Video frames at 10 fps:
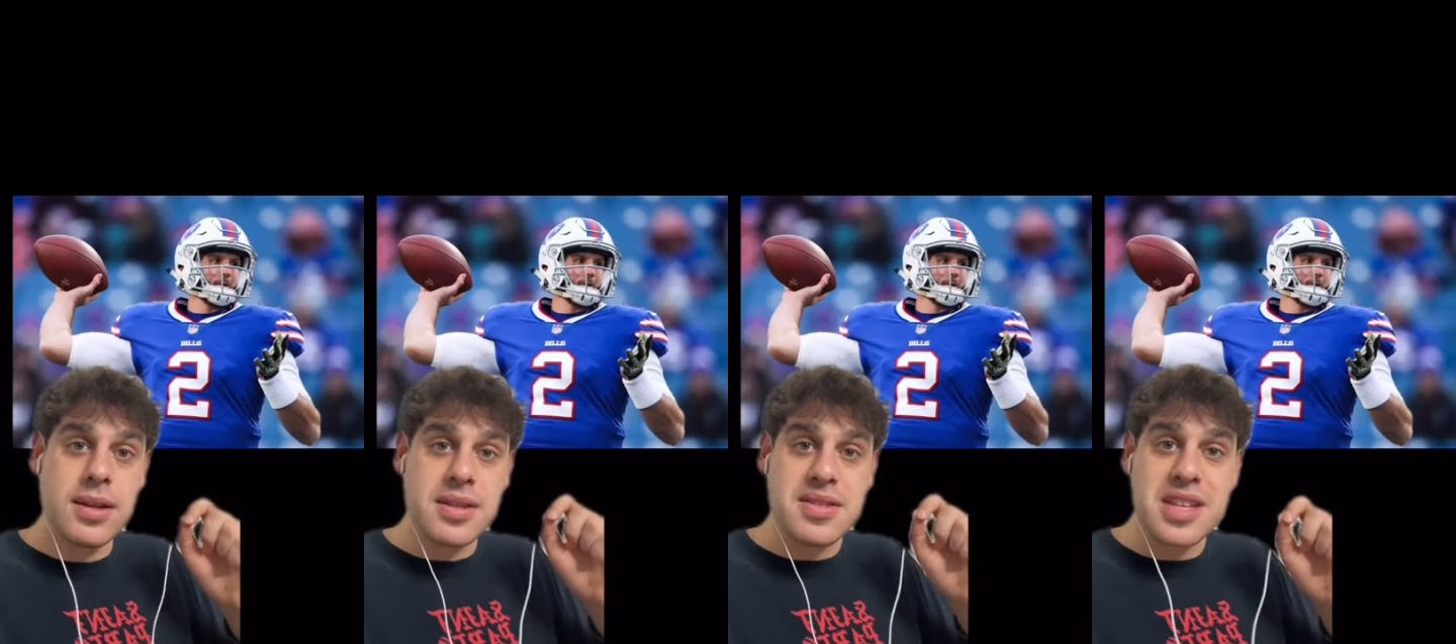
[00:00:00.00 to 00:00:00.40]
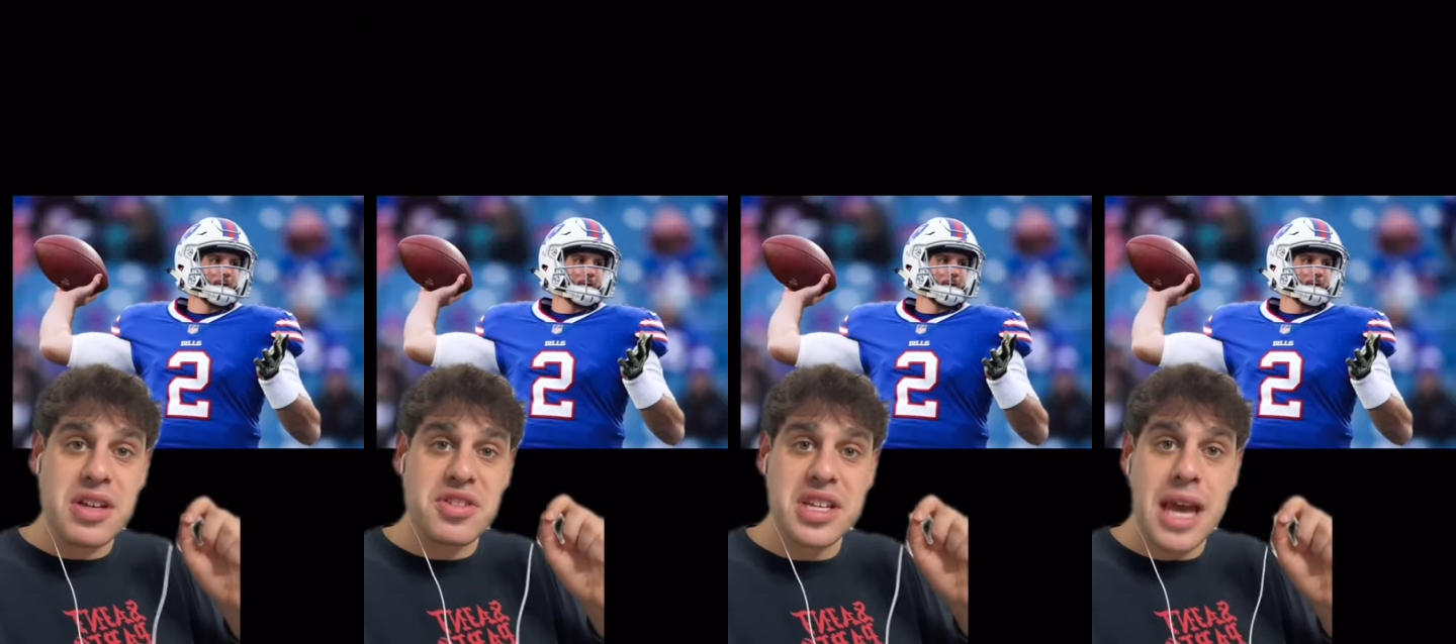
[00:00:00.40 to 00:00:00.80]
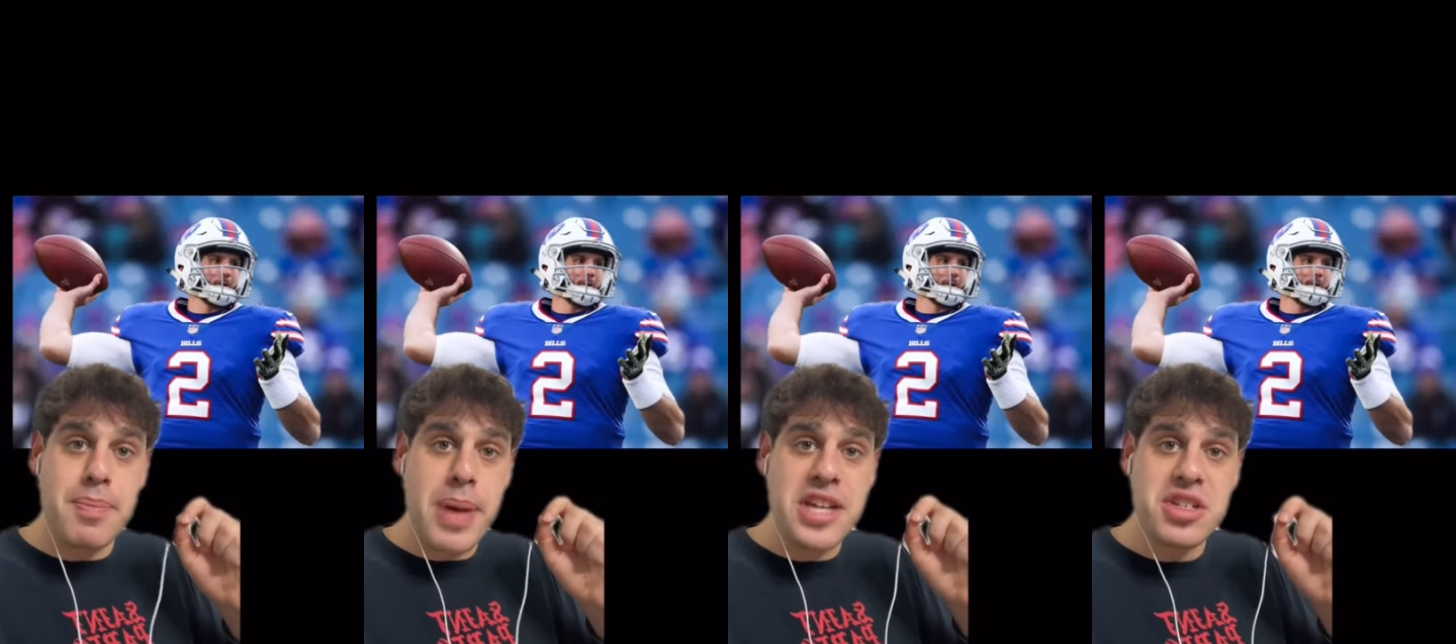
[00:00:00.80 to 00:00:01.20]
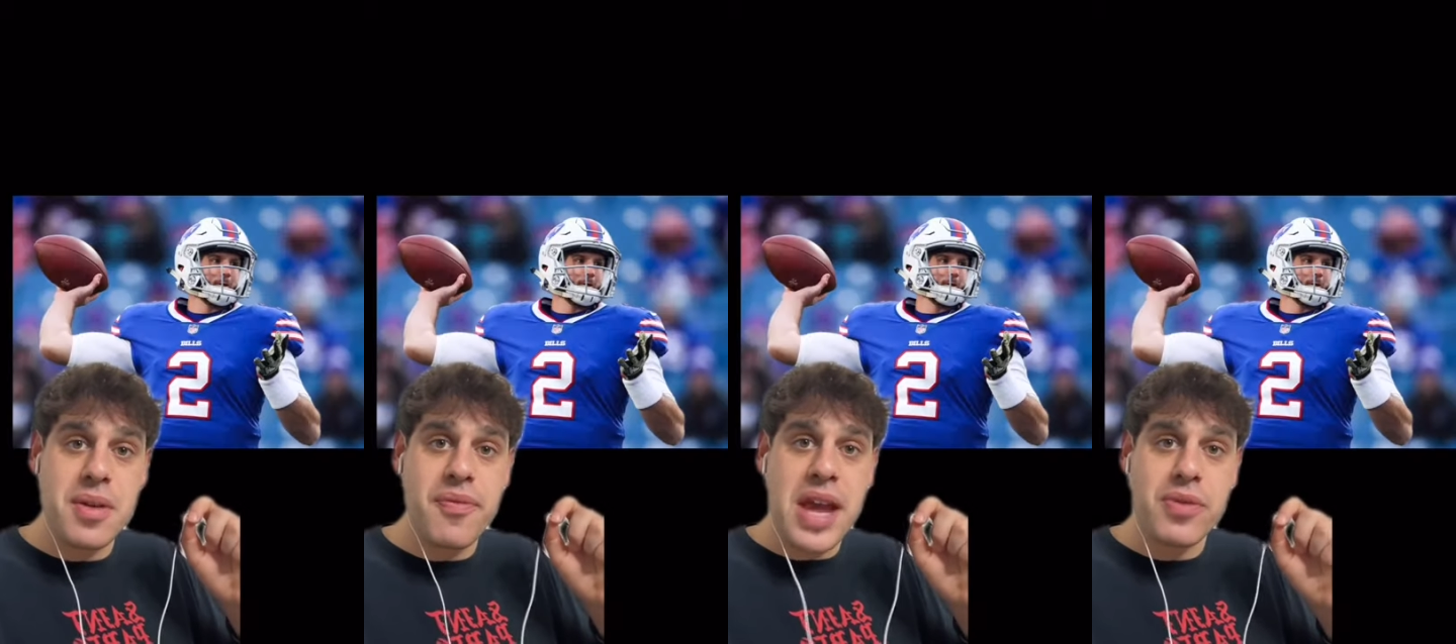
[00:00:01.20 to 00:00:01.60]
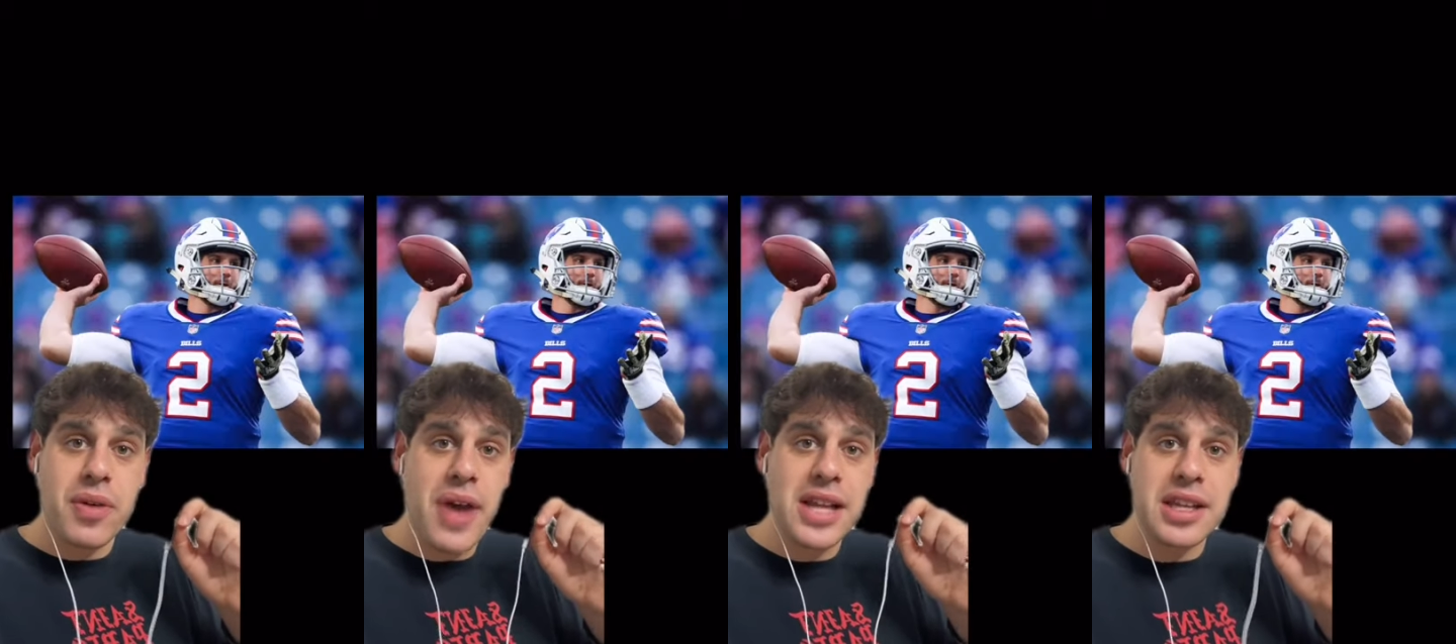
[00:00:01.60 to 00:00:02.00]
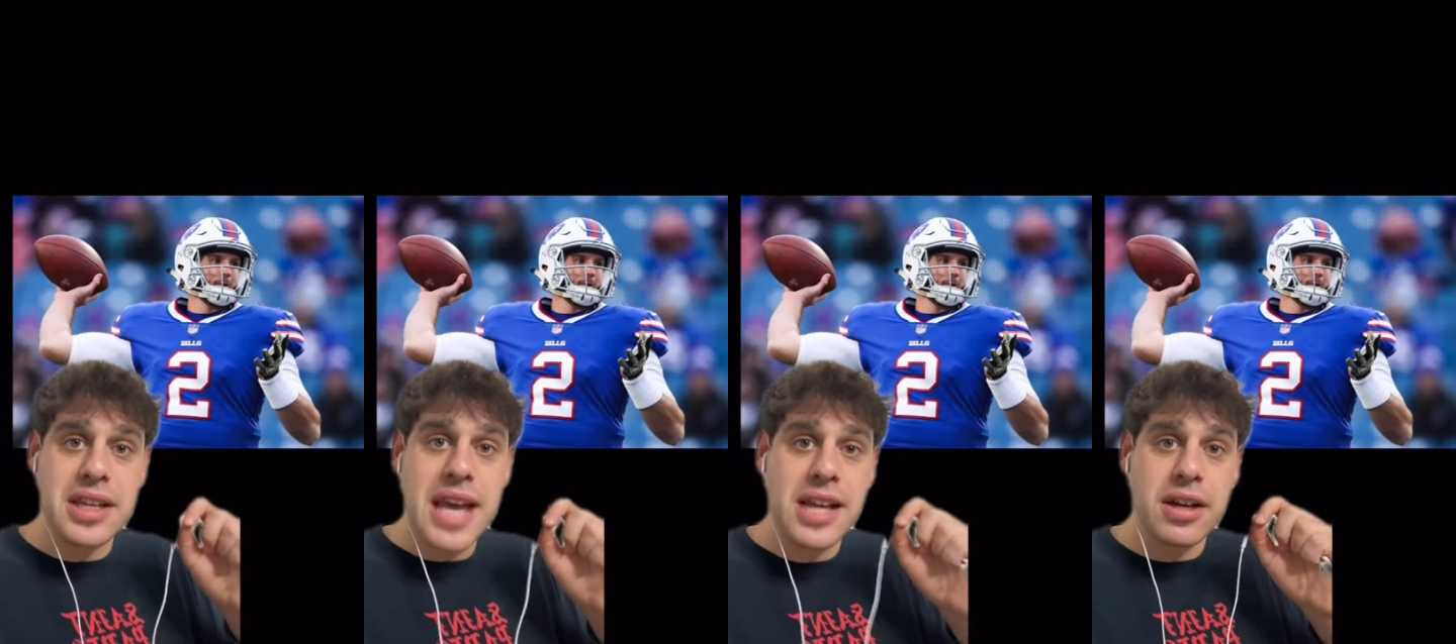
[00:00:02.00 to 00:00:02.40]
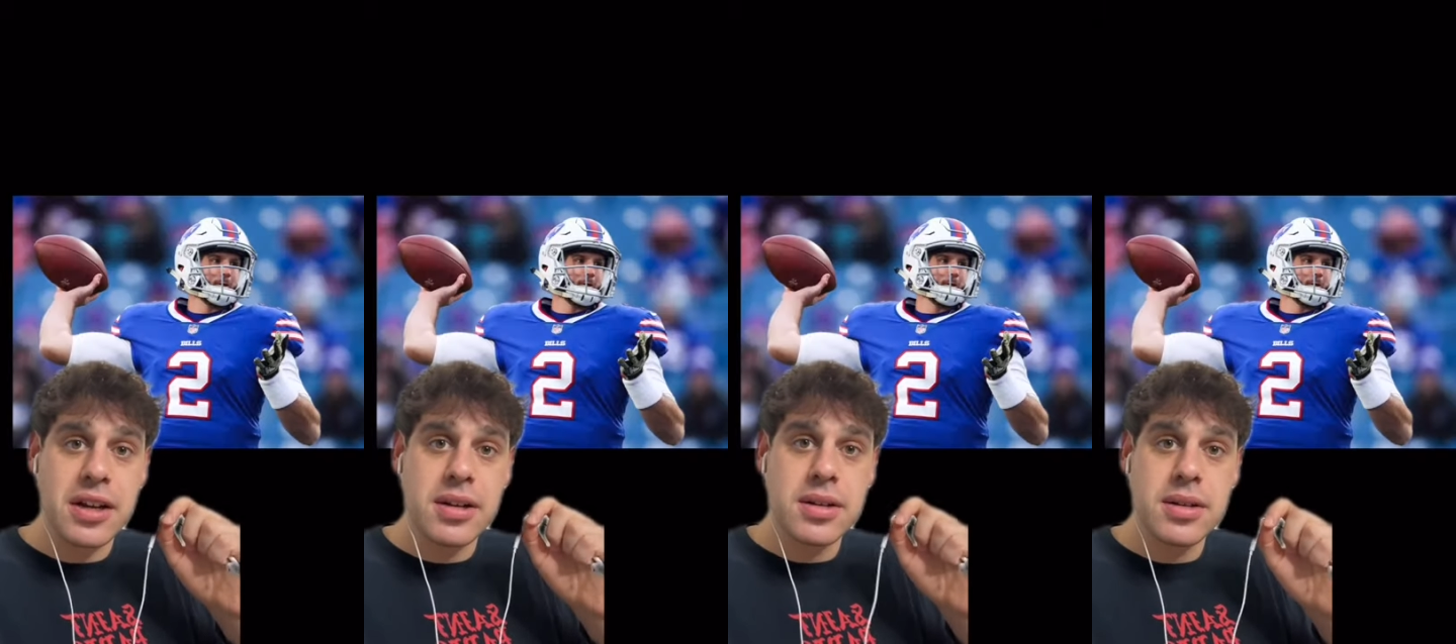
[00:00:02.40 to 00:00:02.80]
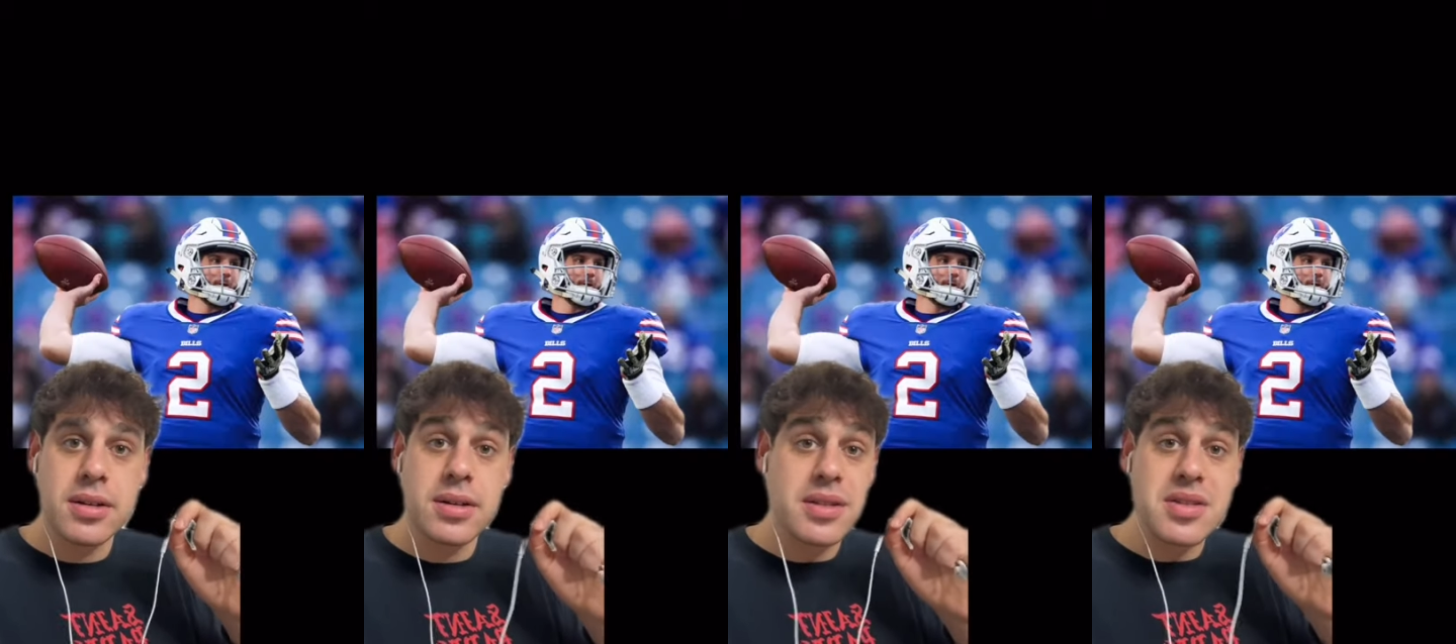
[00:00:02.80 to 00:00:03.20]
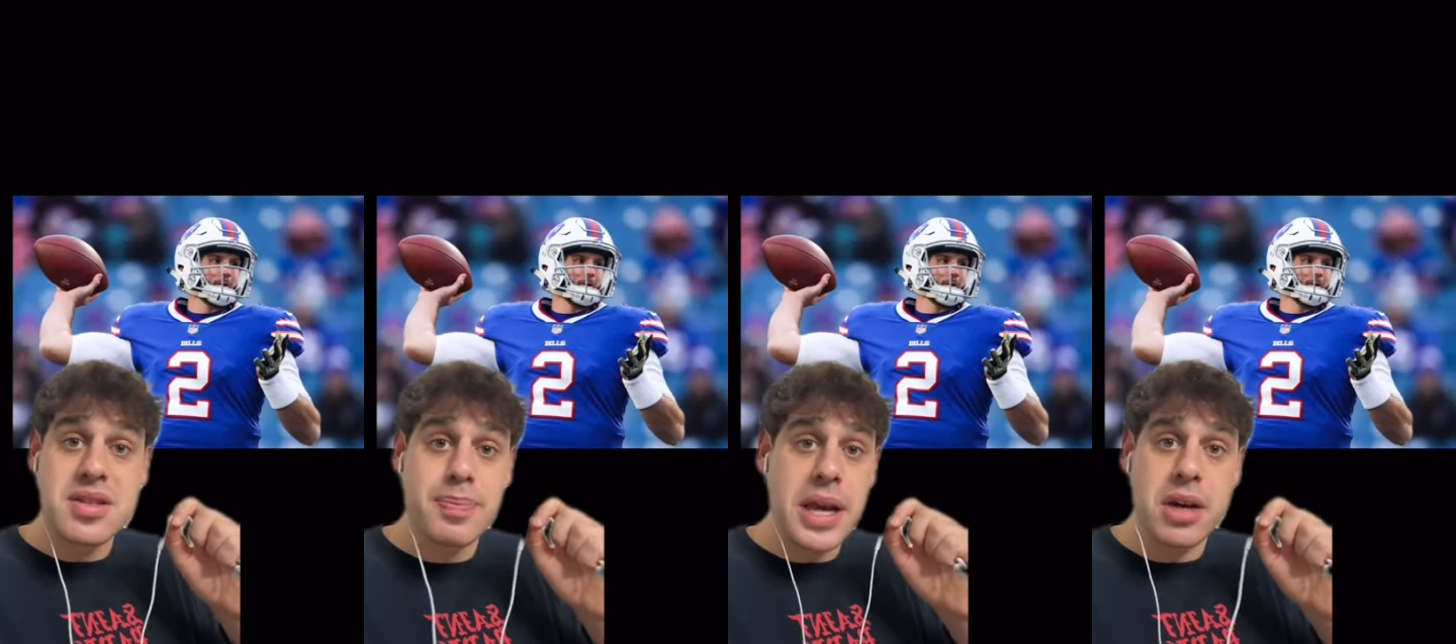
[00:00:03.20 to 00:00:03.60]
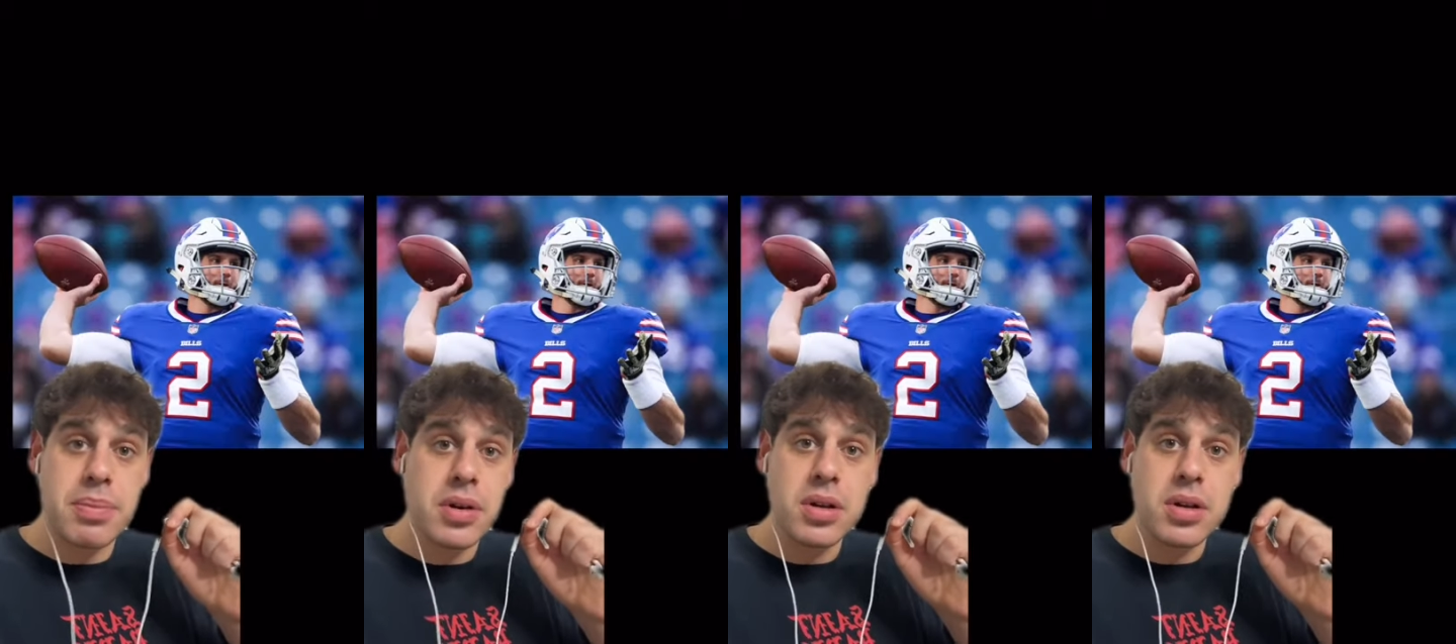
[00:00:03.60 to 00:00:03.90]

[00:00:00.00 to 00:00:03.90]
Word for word: The skills to get benched in favor of Helen Keller. Despicable.